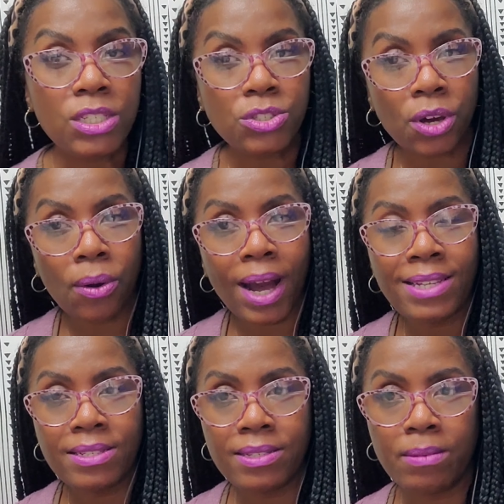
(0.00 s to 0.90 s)
So
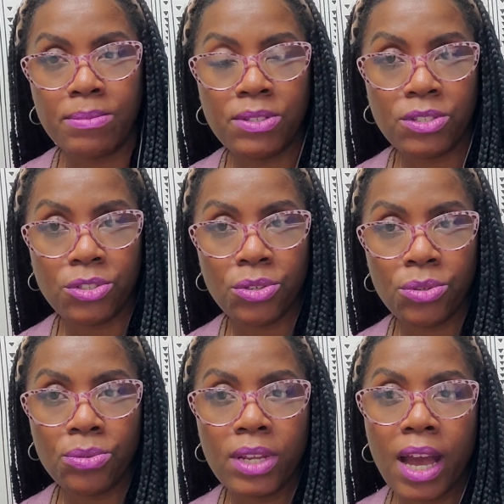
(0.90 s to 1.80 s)
as a
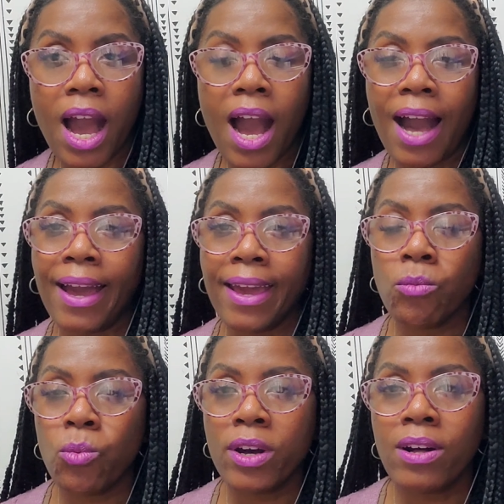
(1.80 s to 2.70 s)
substitute, I
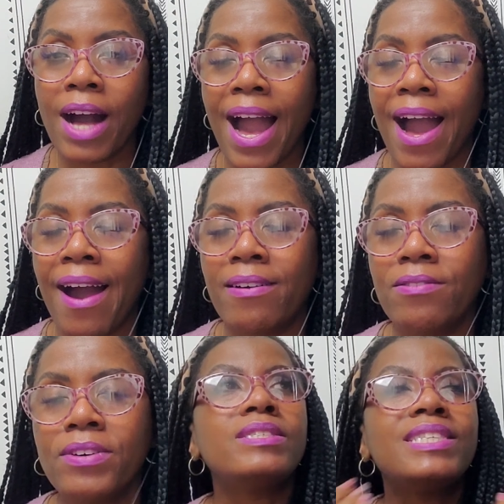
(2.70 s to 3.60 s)
will
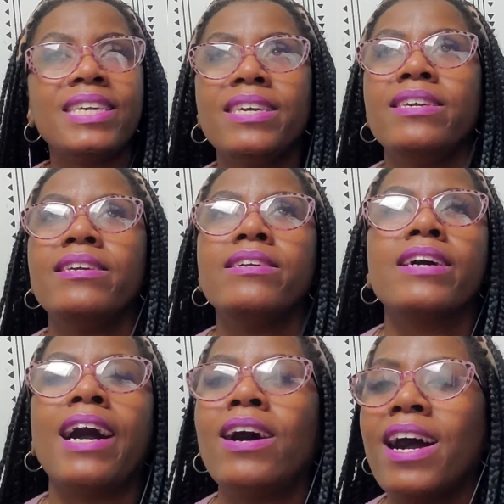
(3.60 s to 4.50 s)
have tea.
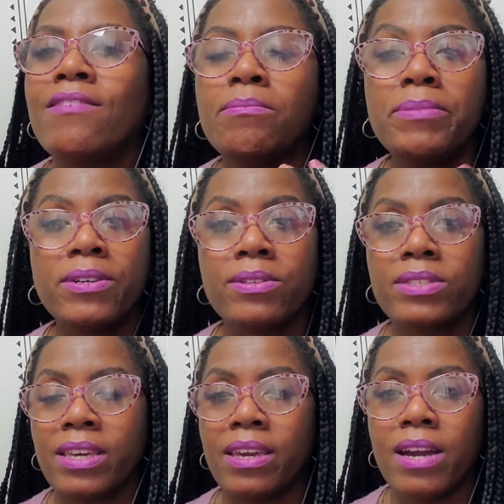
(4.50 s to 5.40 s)
I'll have a milk
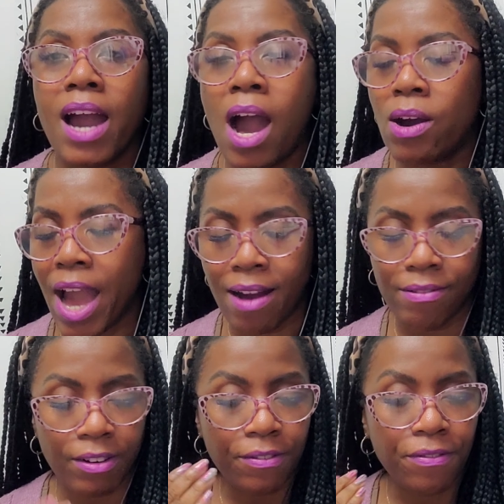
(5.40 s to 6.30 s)
tea. I'll
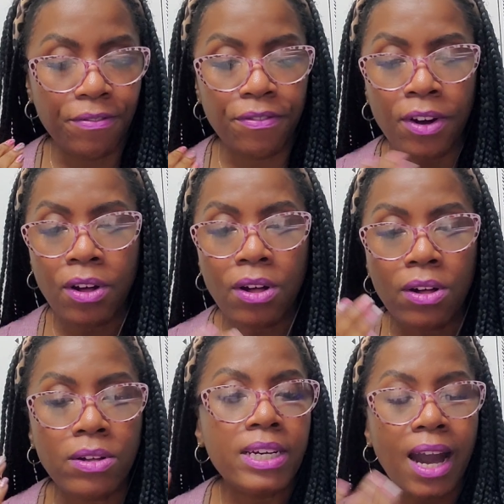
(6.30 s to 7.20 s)
have a
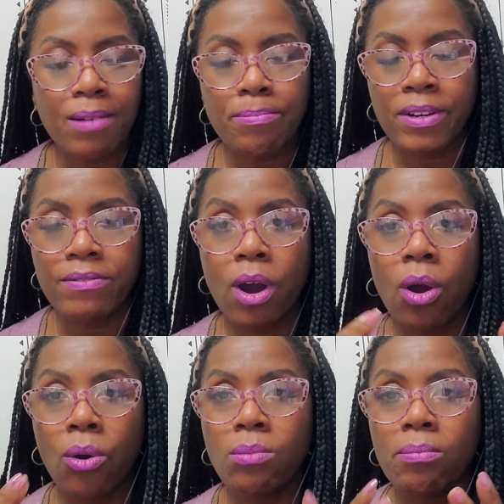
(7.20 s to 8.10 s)
full cup of
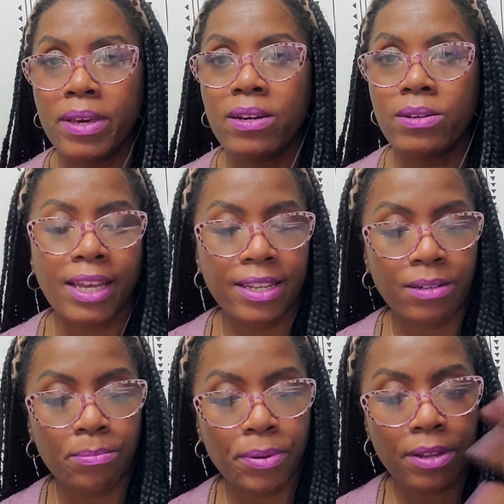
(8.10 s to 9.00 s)
oat milk and
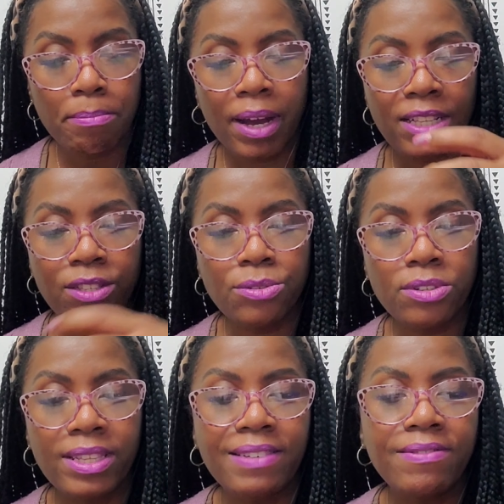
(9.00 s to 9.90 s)
I'll put my
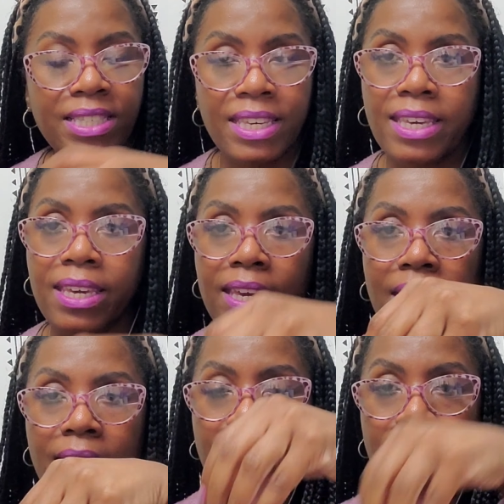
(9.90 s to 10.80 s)
loose leaf tea
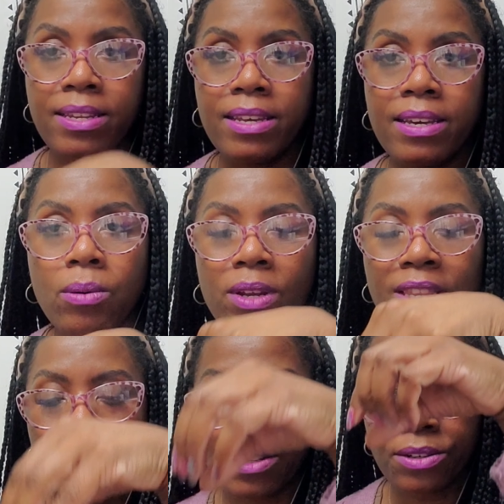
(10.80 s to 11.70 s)
in one of
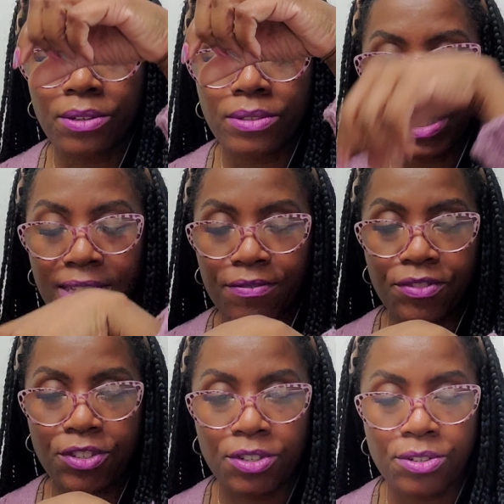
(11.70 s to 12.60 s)
the little
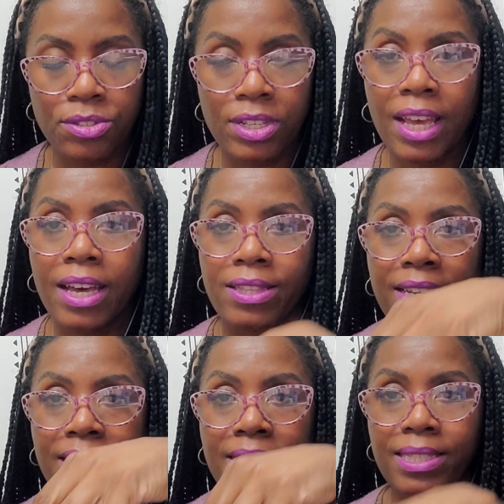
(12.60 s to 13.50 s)
sifters and
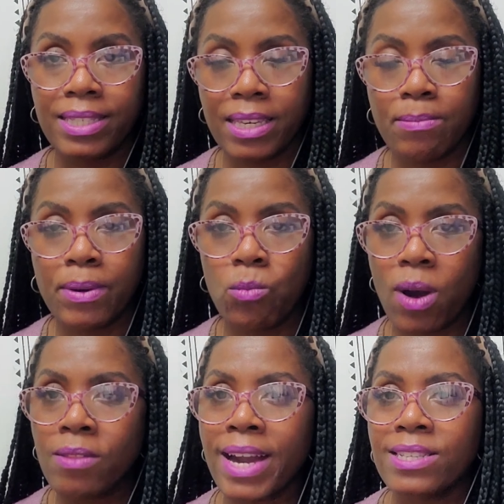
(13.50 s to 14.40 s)
let it steep. And
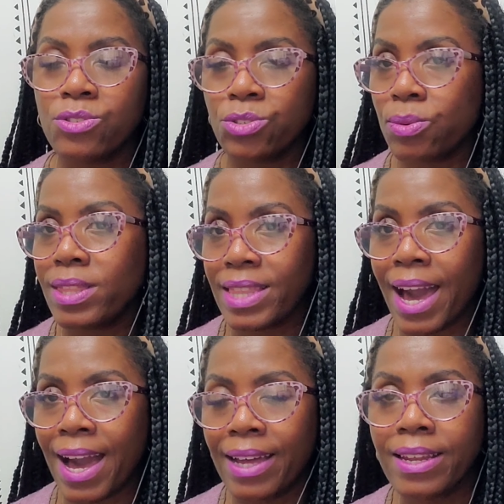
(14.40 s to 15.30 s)
while that's doing
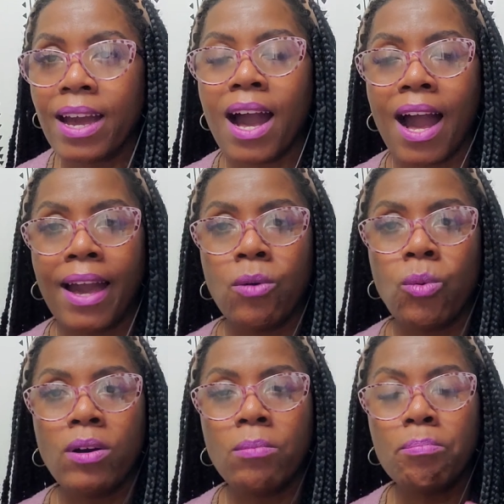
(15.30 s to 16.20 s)
that, I
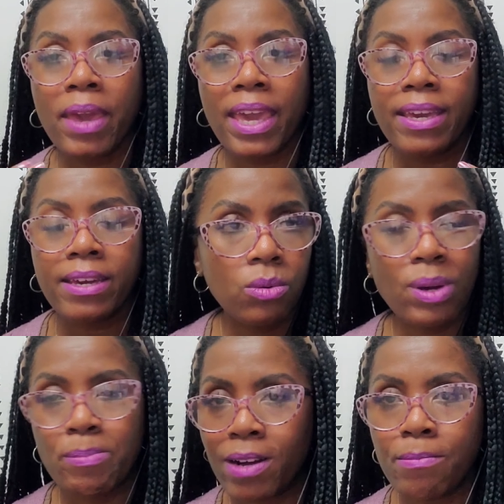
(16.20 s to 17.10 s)
will make
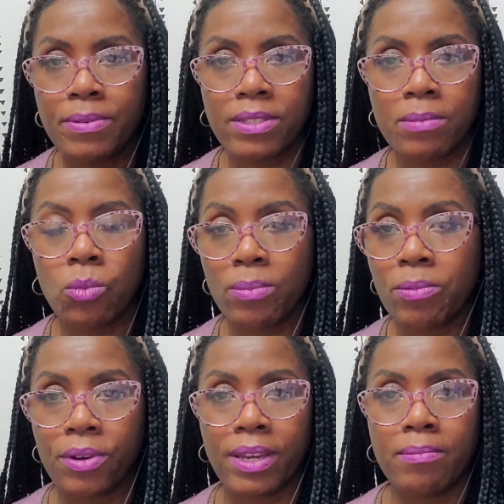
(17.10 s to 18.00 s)
whip up some whipped
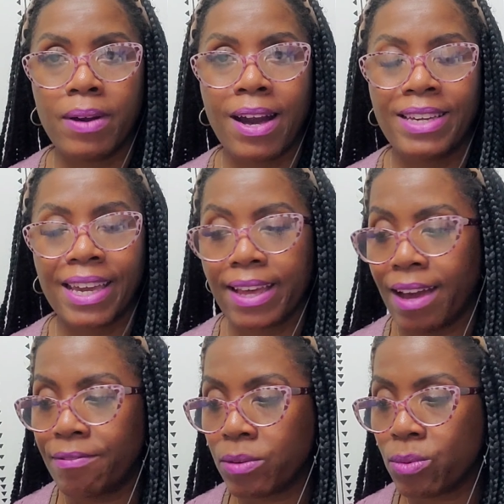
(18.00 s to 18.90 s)
cream. I'll get
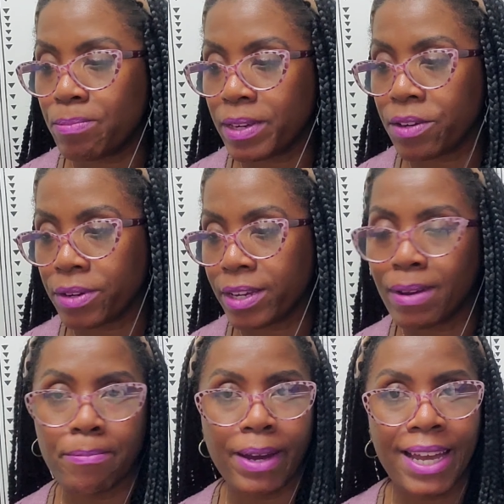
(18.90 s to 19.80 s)
heavy whipping cream.
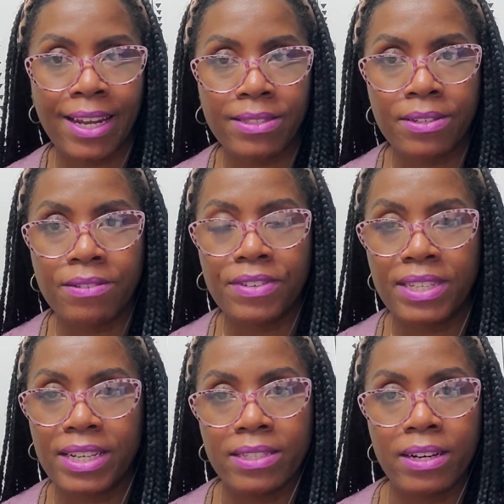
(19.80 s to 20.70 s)
I might add a little
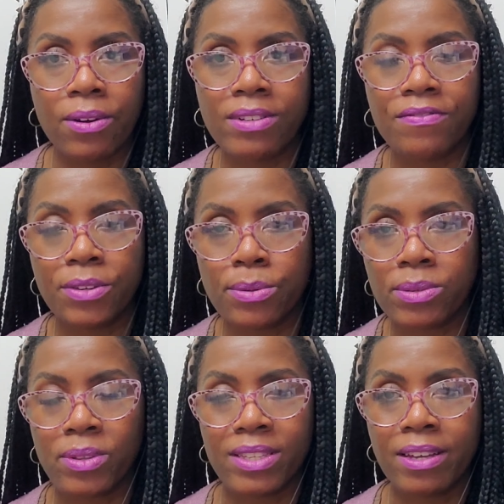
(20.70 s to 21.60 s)
vanilla or infuse
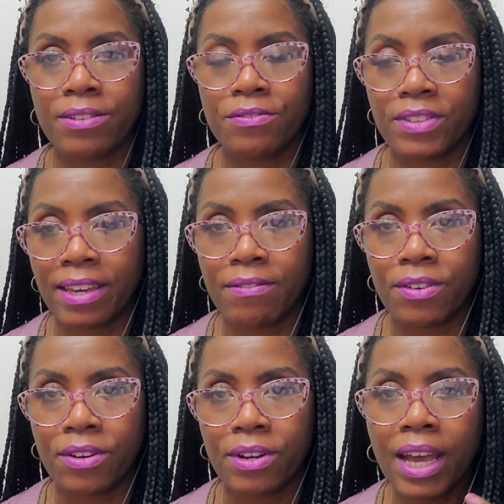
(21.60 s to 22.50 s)
it with another
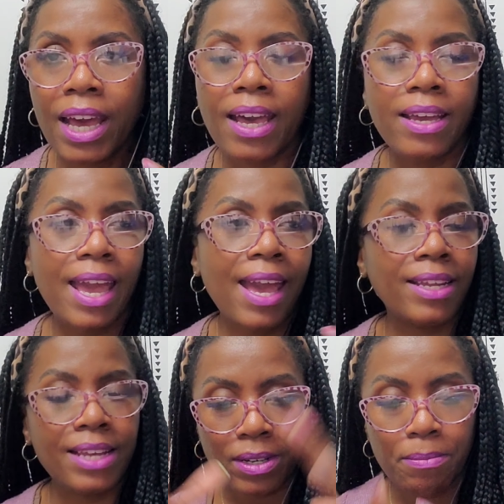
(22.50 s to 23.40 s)
flavor
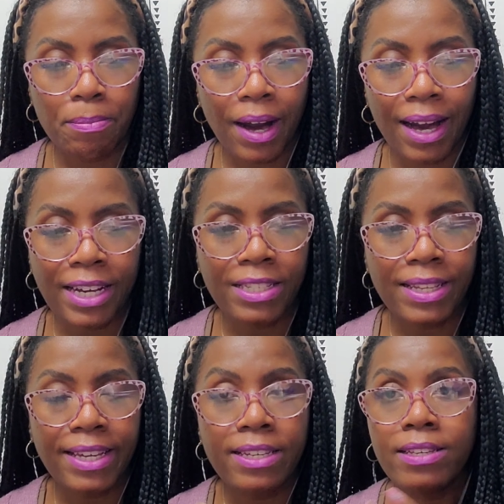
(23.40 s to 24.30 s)
and compile
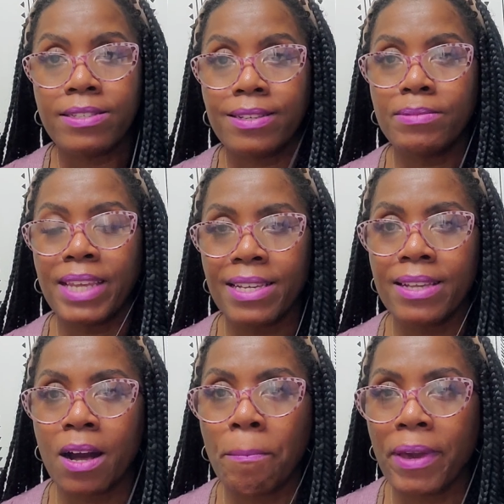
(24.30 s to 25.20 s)
it. Some days
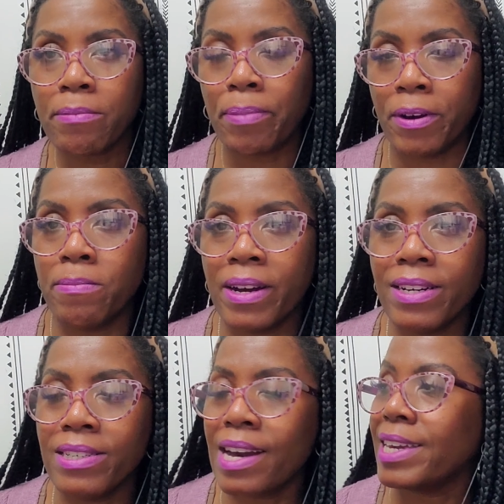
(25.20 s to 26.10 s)
I'll make
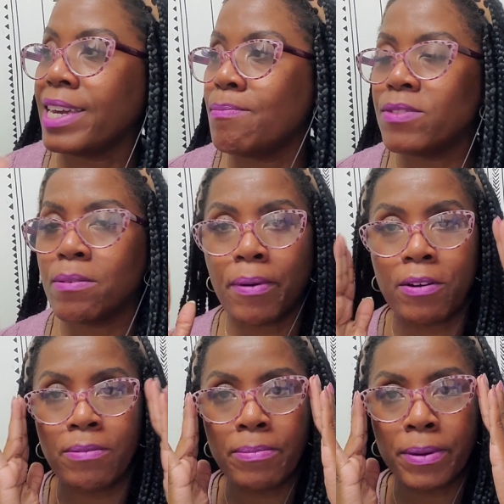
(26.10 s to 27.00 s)
boba. I keep the
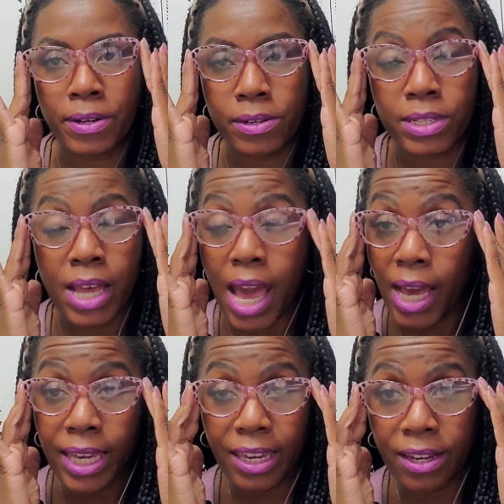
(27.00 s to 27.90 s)
boba pearls
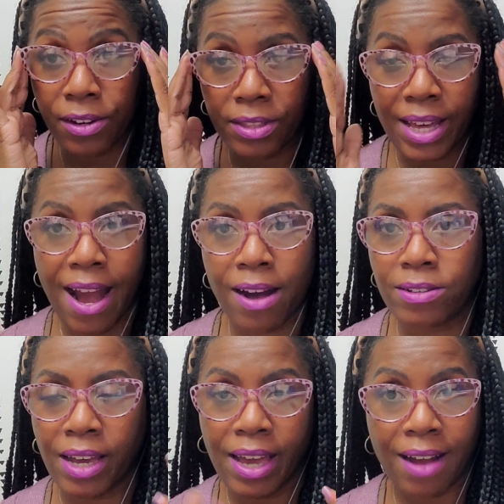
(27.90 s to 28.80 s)
here at the
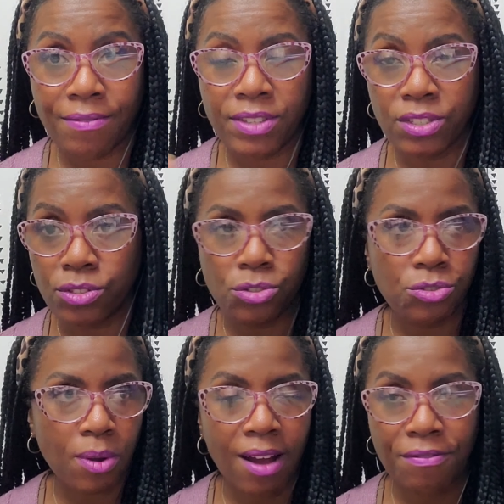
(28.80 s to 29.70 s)
house. I have the
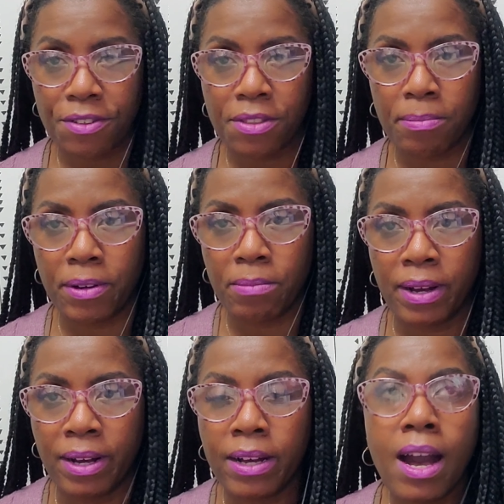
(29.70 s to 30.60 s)
straw for the boba.